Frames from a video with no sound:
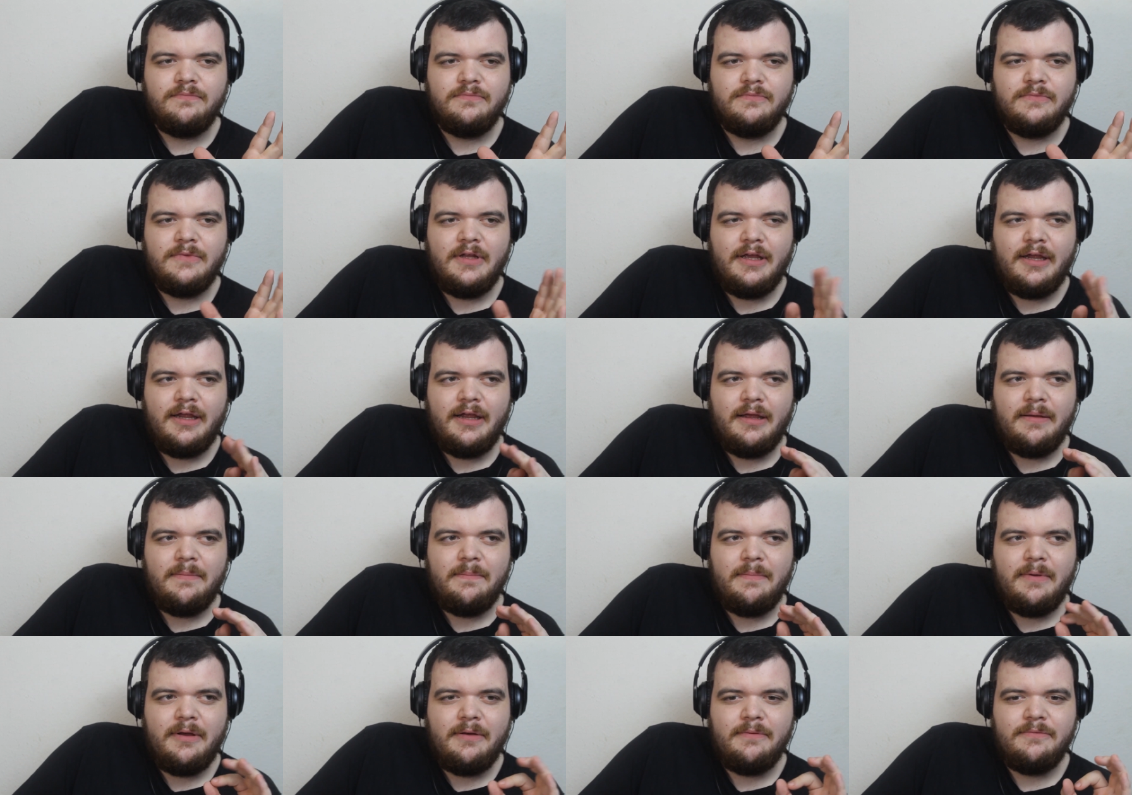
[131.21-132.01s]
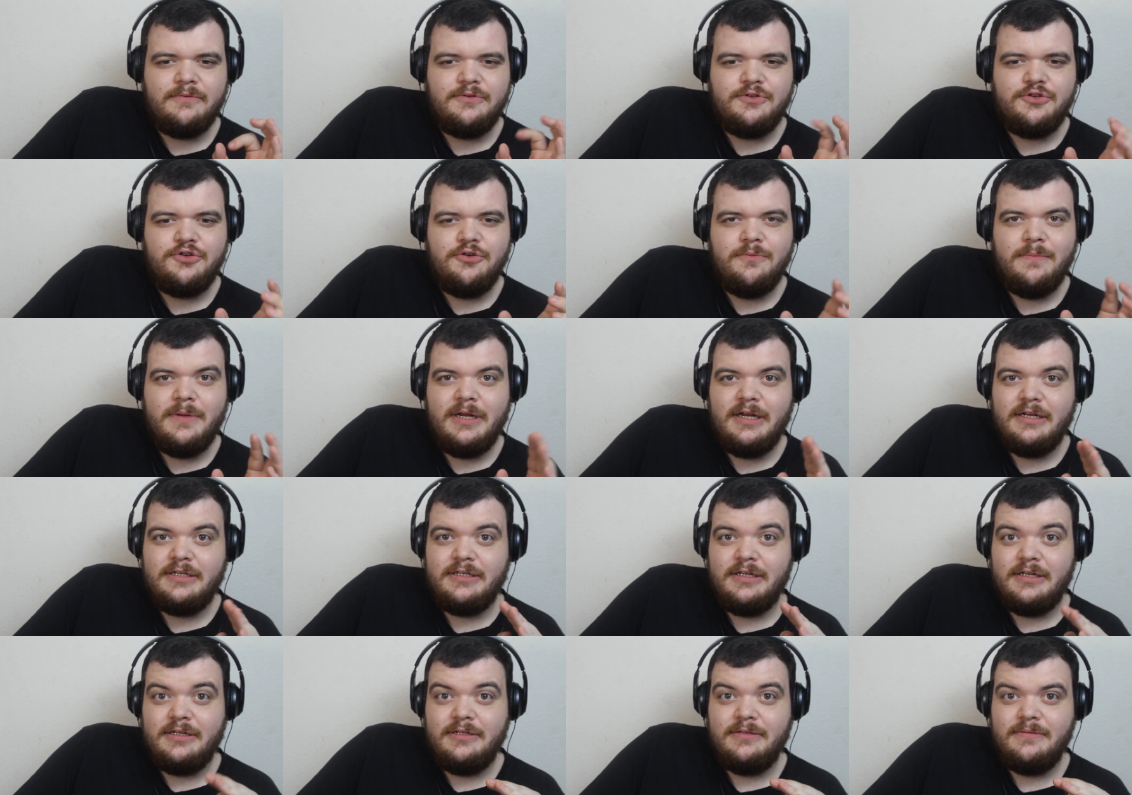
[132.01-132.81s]
like about two
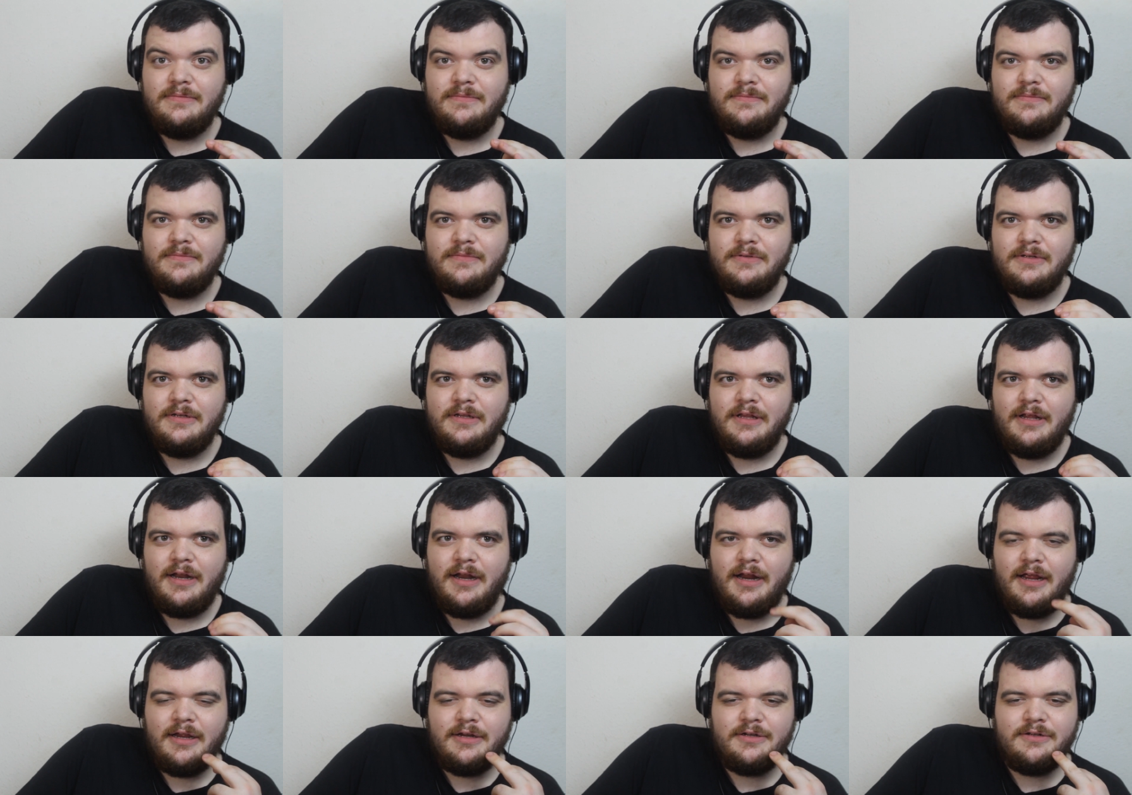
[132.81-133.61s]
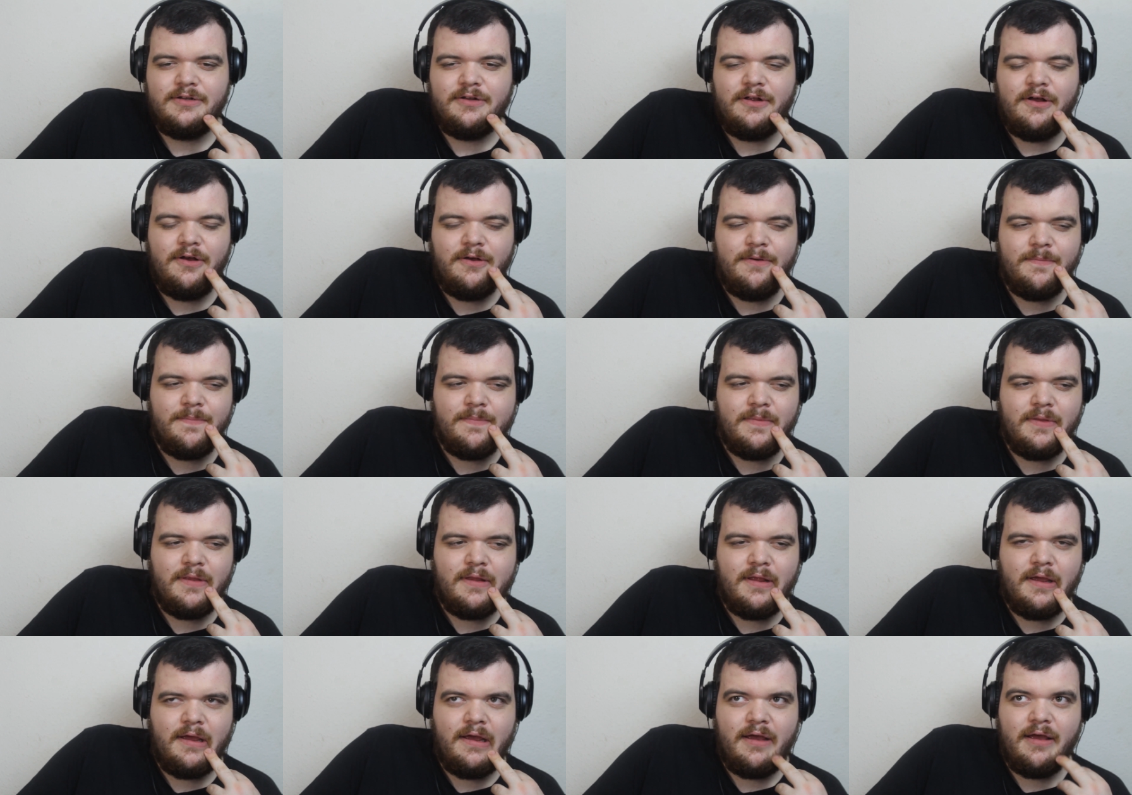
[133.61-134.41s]
minutes in to the next lot,
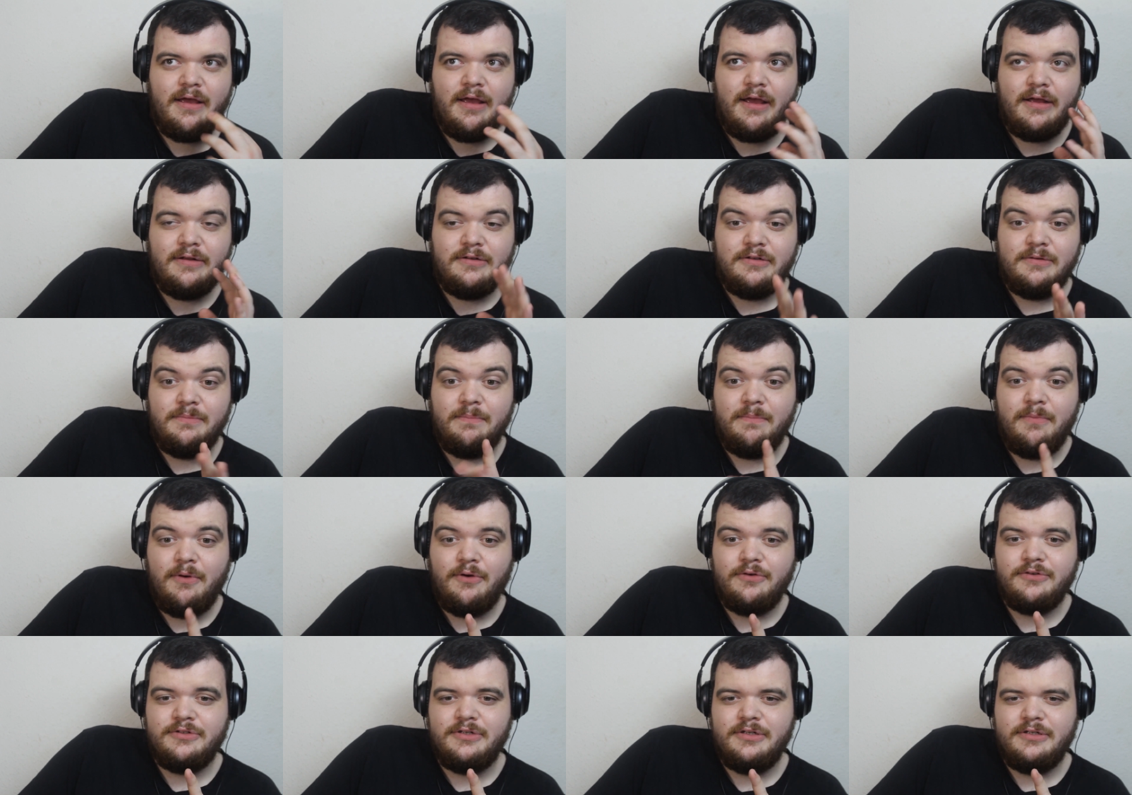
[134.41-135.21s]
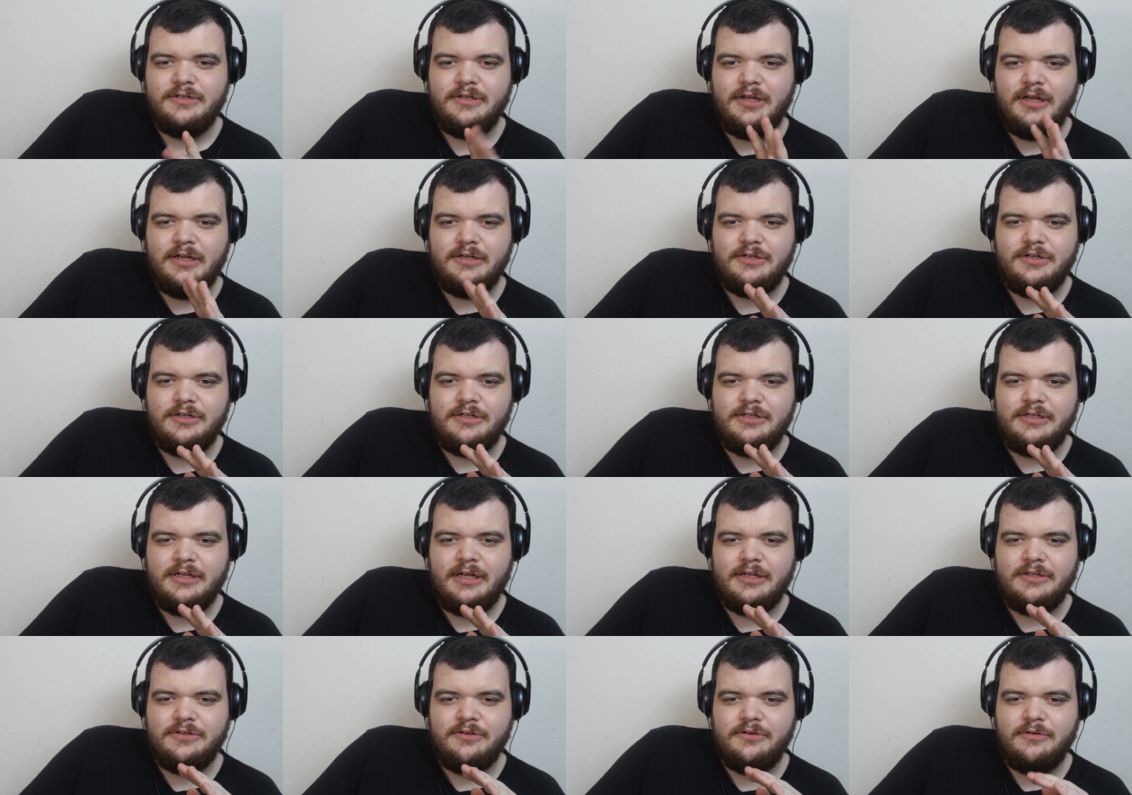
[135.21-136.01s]
I had some boxes that I just
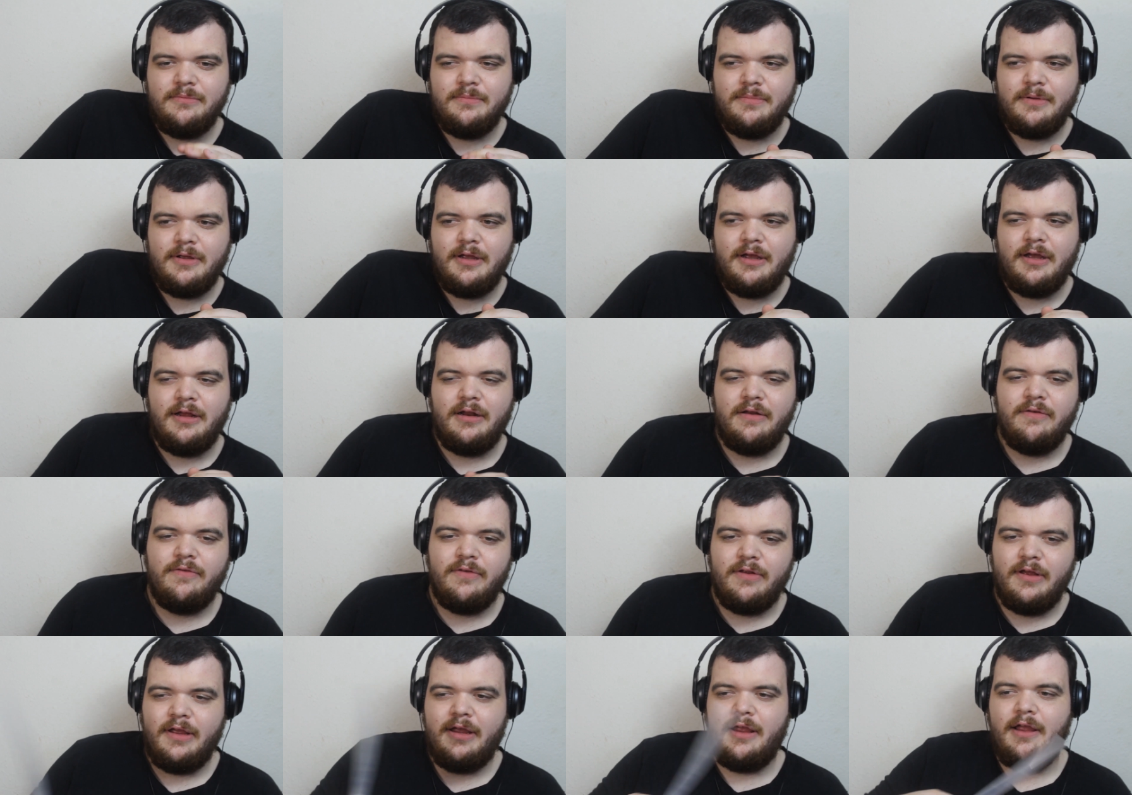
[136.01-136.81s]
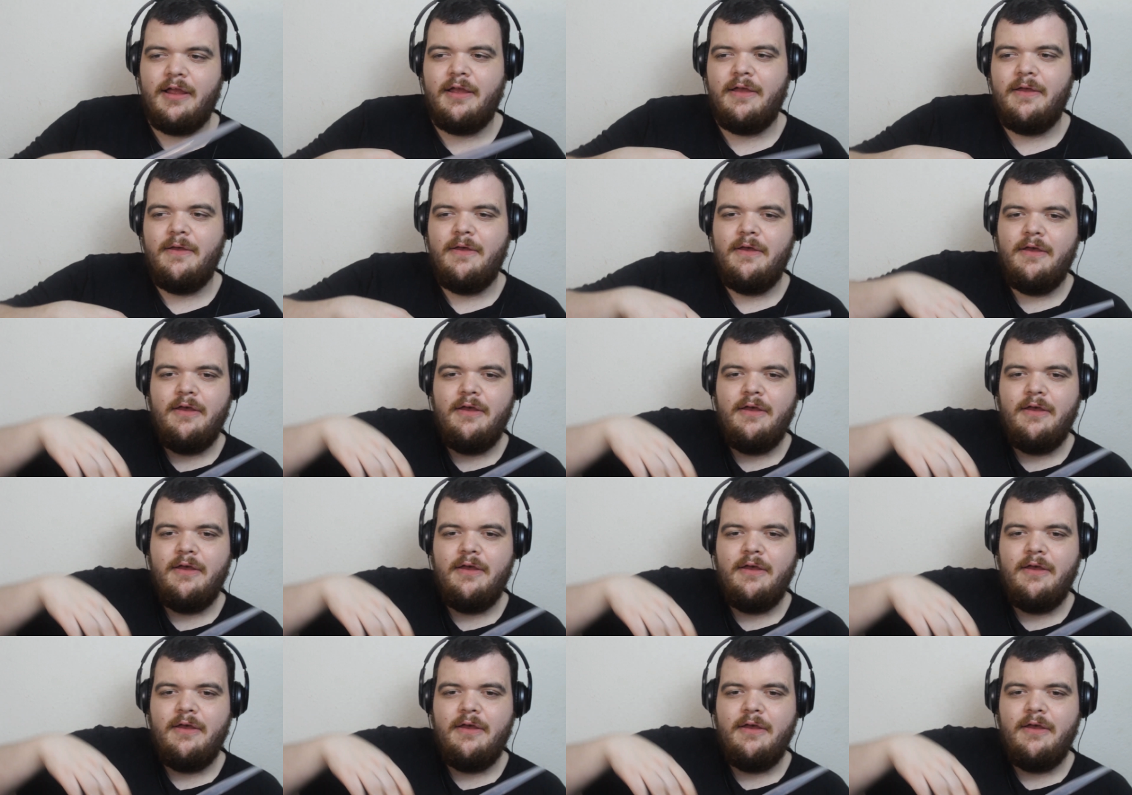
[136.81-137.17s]
set up, kind of like